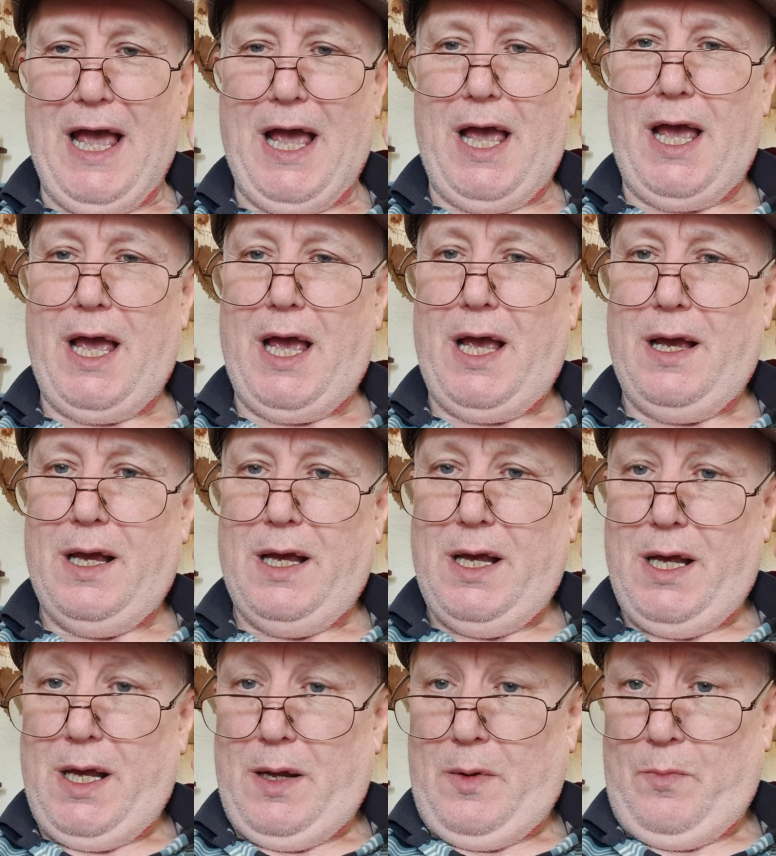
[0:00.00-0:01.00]
uh,
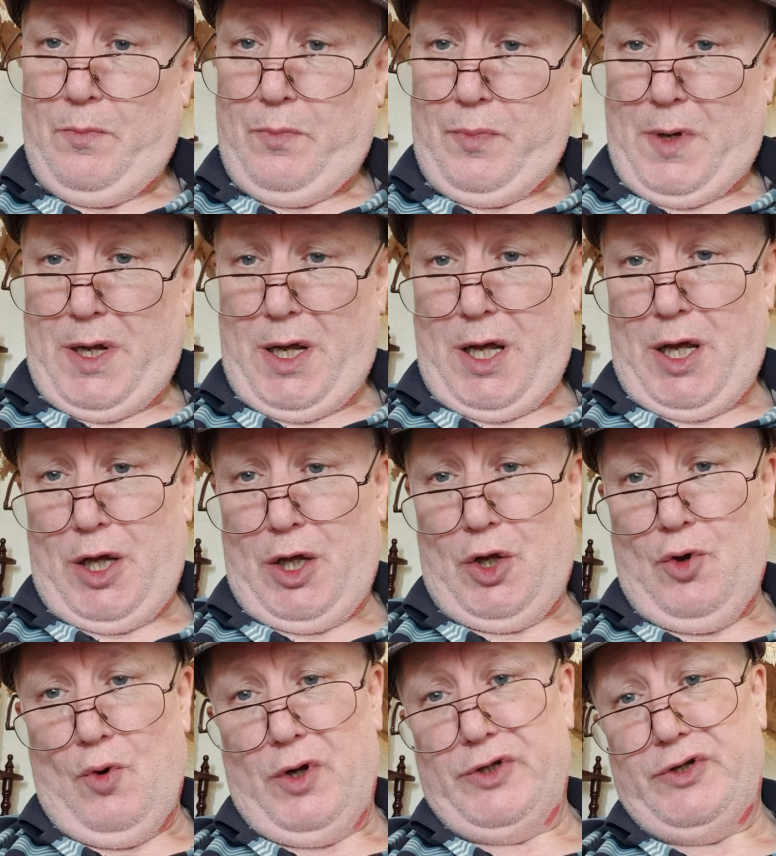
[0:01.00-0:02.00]
uh,
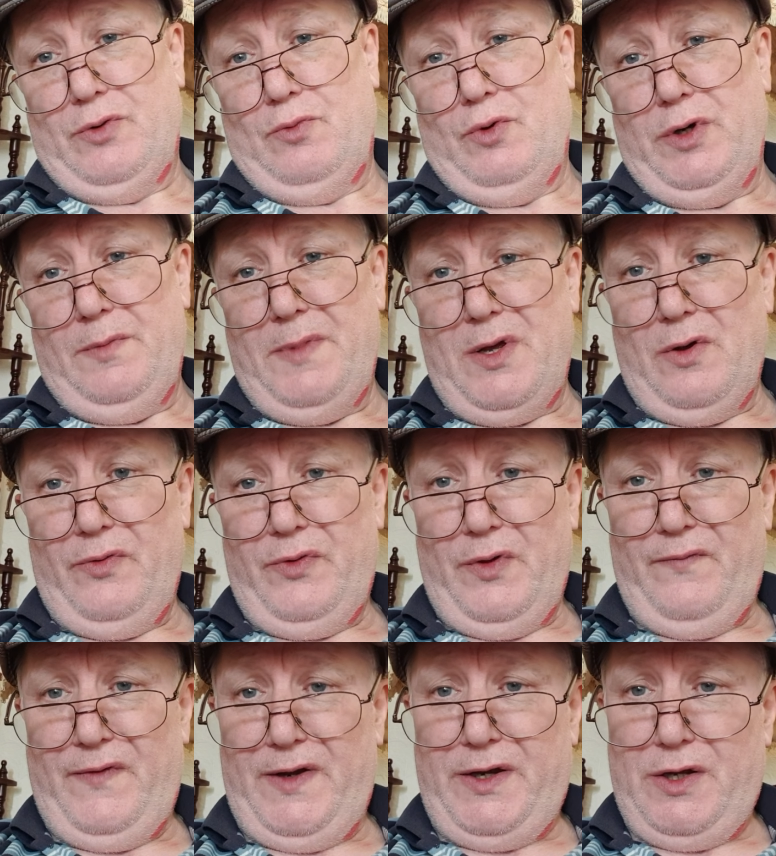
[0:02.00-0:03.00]
go on to one of my other
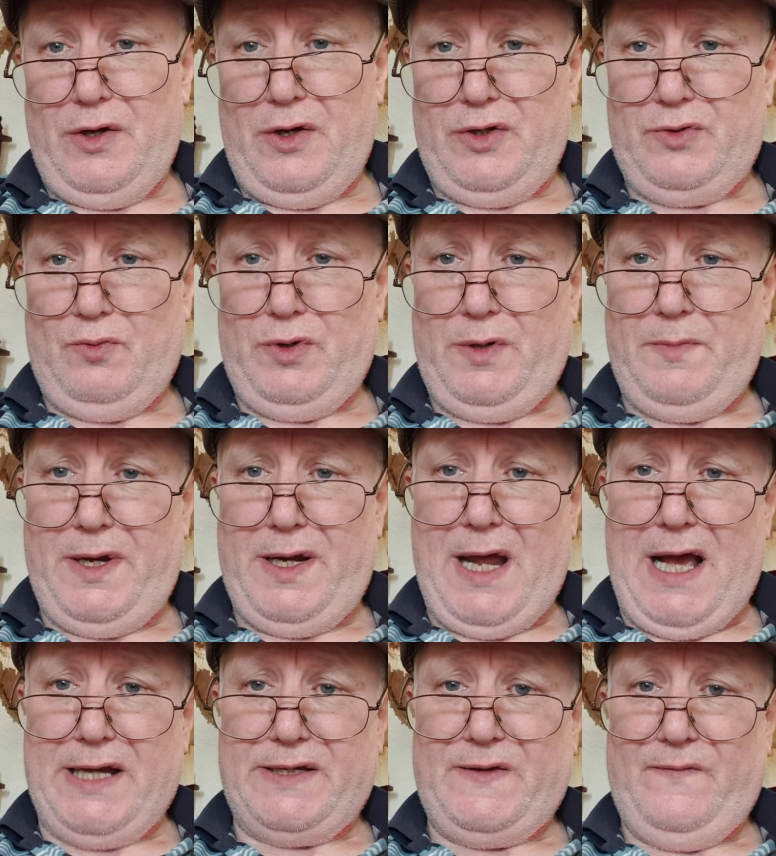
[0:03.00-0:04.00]
videos, one of my
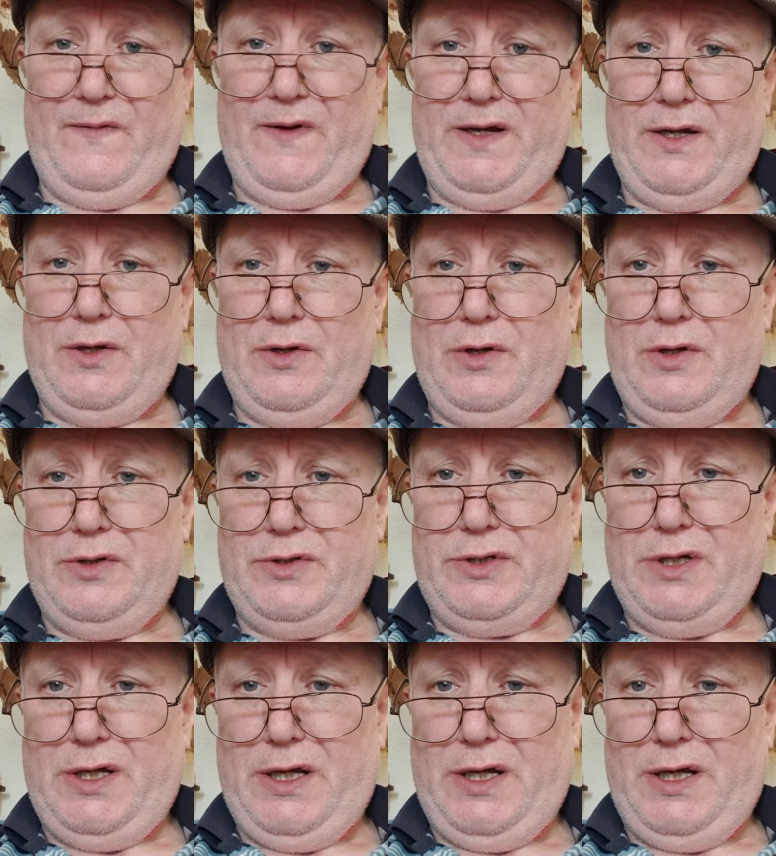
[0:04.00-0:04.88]
nicer videos.